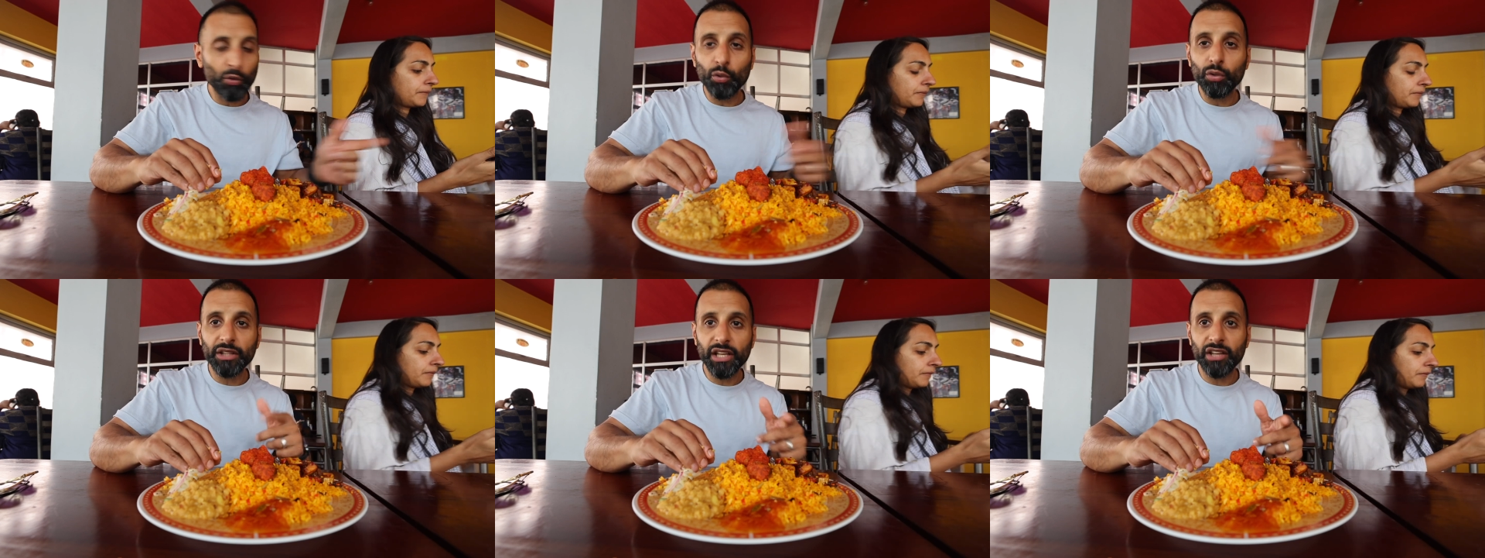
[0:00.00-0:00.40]

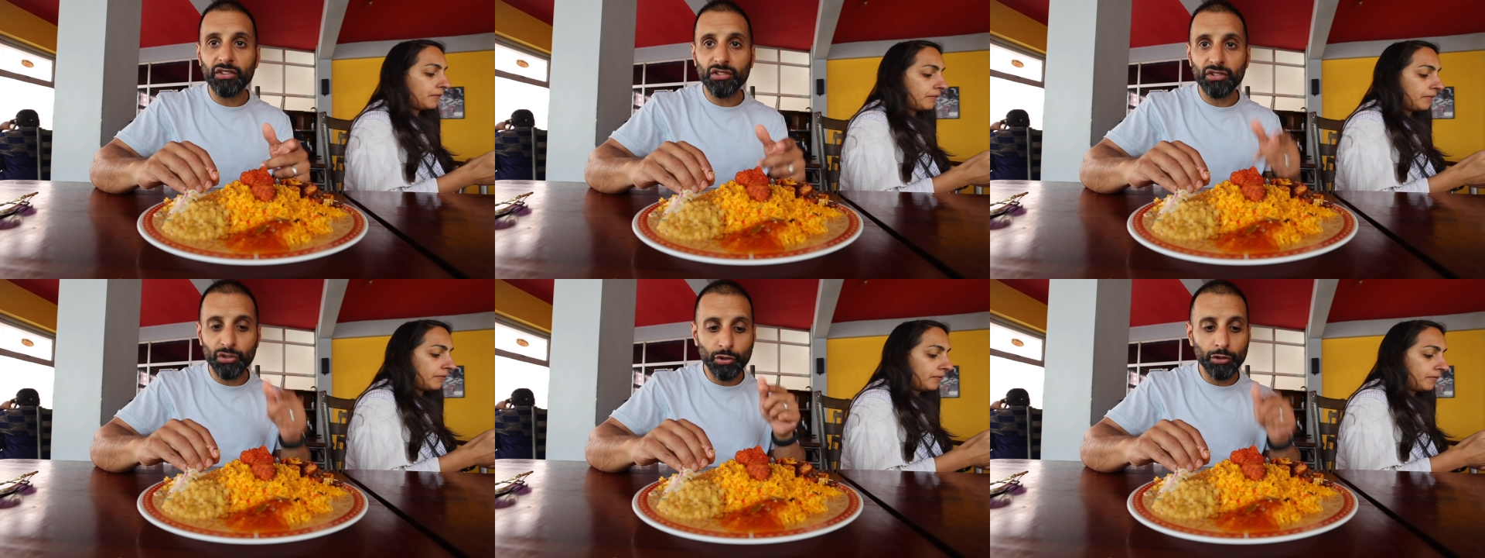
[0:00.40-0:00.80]
Speaker 1: All
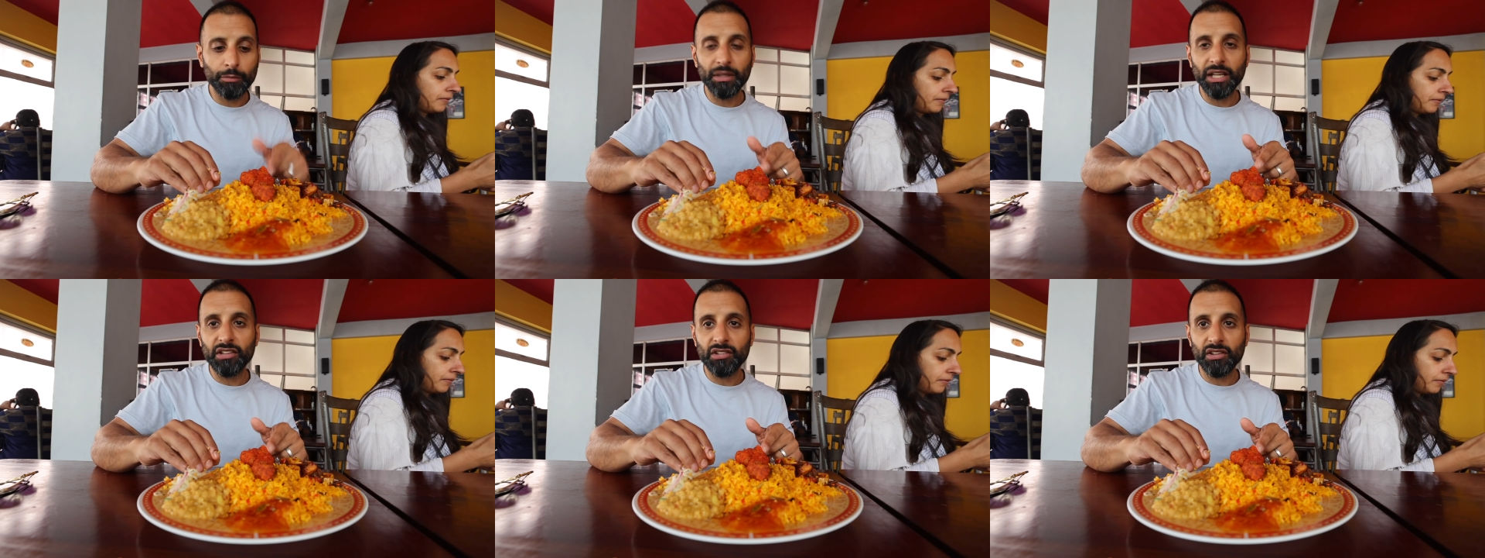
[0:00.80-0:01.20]
this,
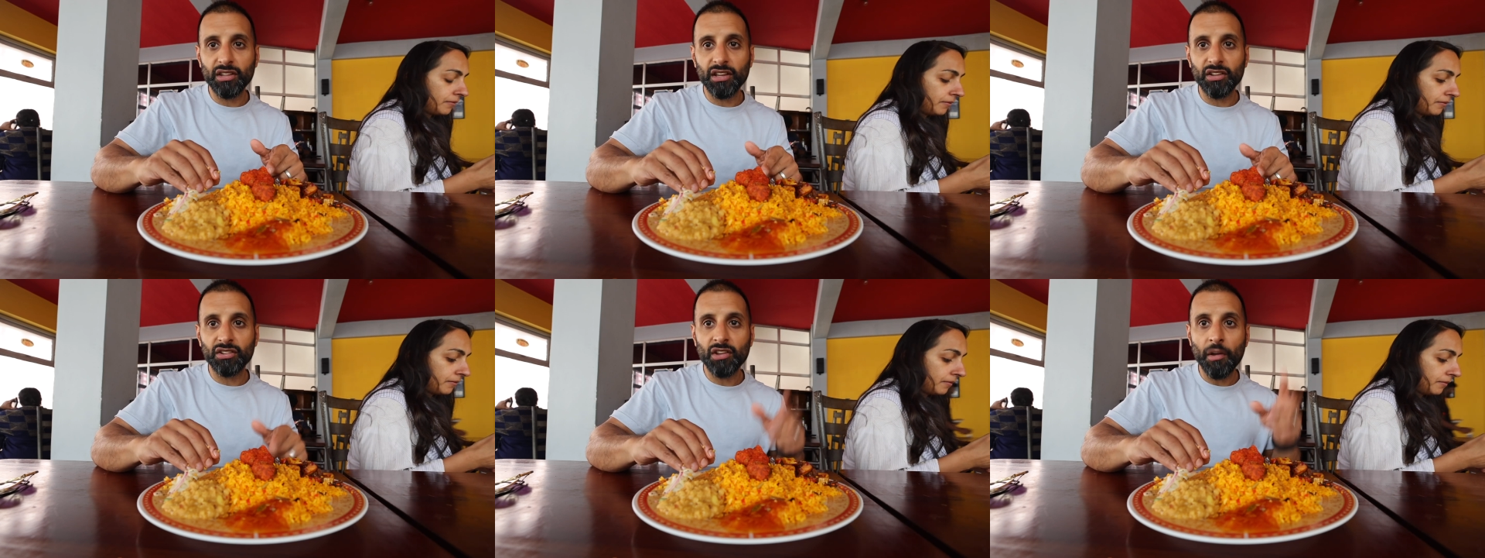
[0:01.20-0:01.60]
2 plates
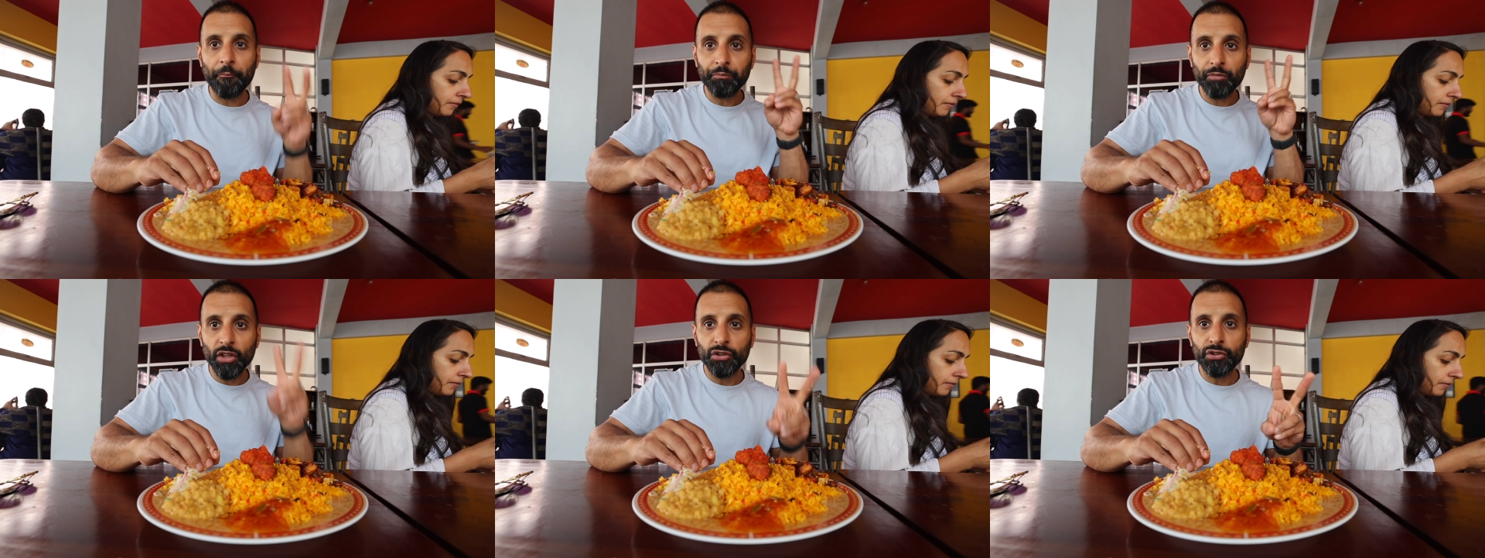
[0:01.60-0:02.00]
of this,
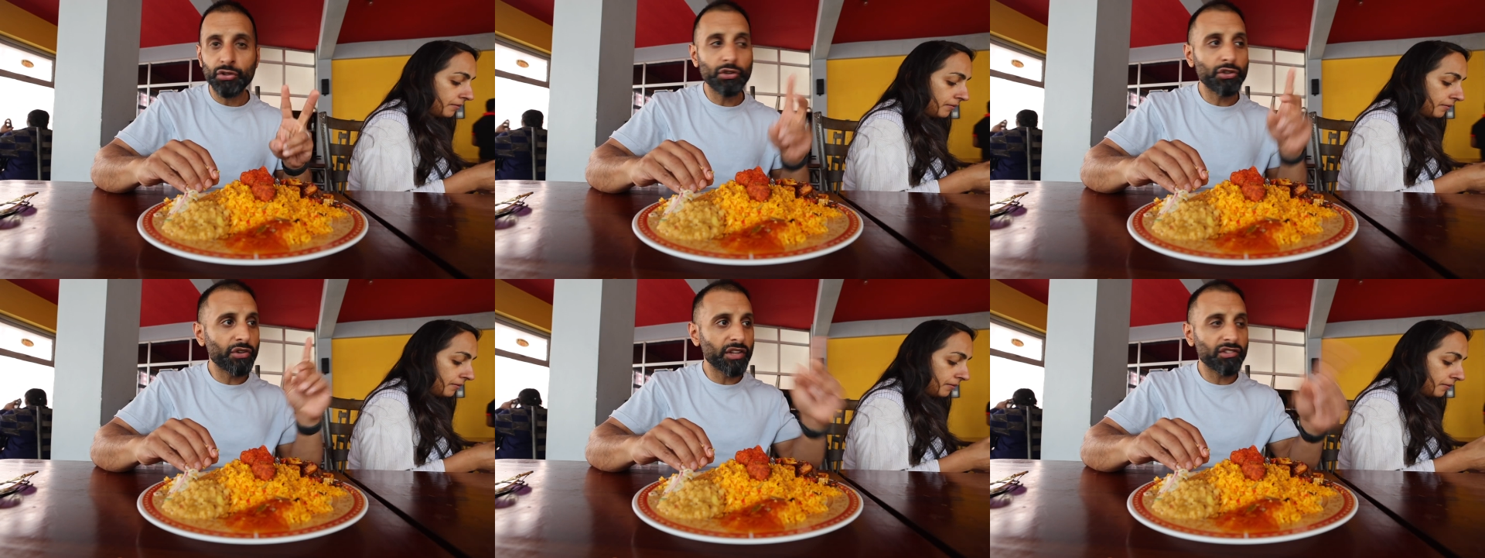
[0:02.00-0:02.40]

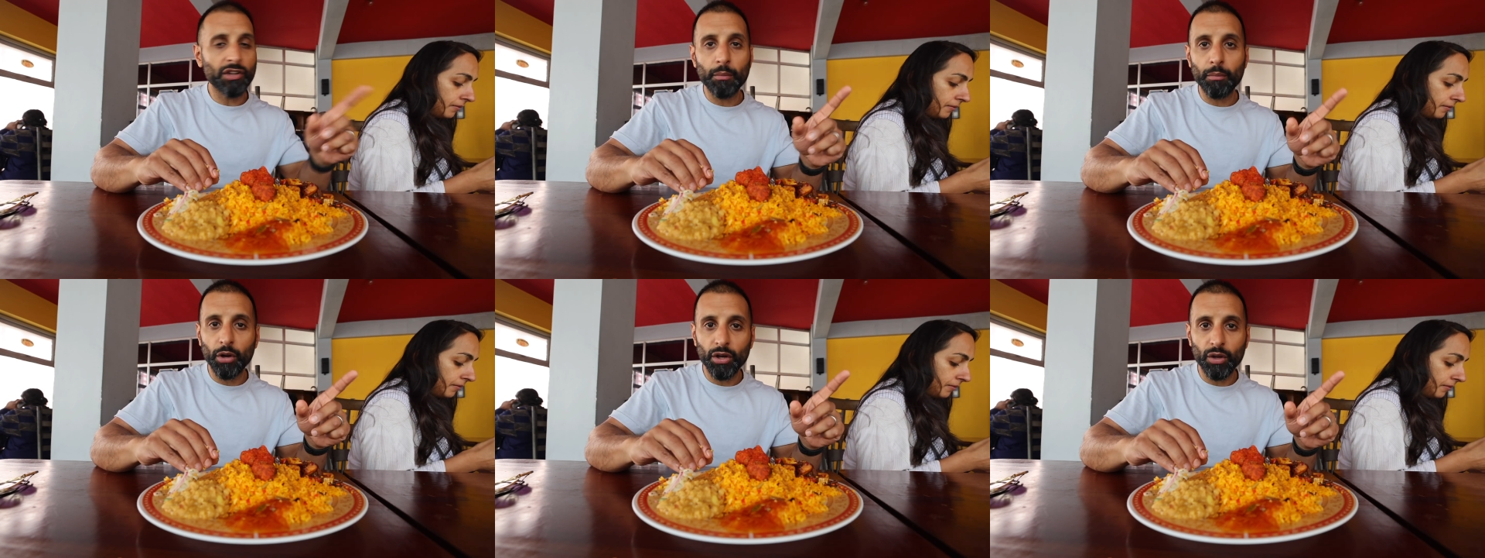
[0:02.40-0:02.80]
2
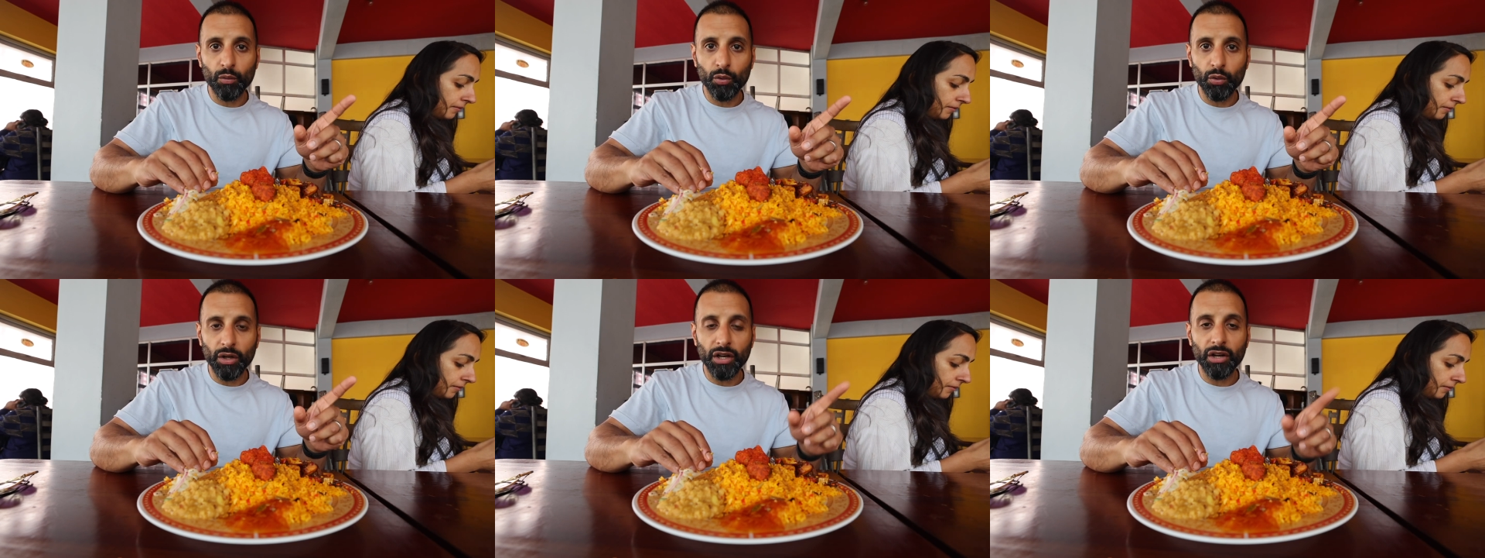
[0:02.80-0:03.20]
drinks and a bottle
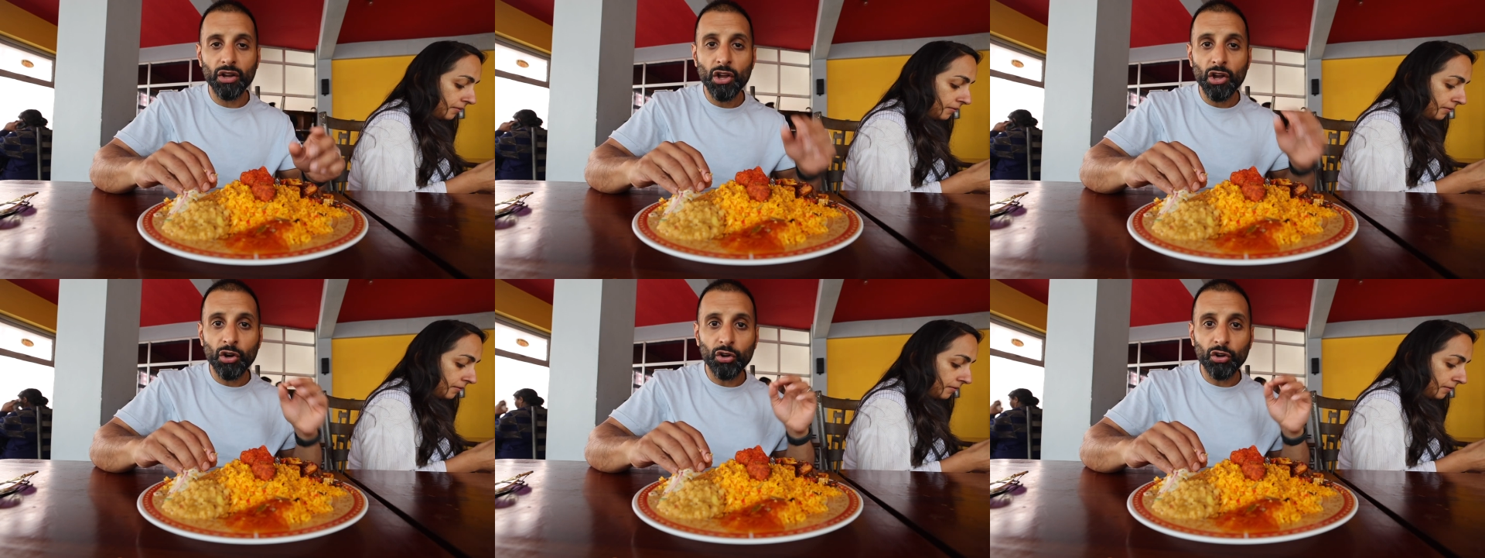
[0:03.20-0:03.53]
of water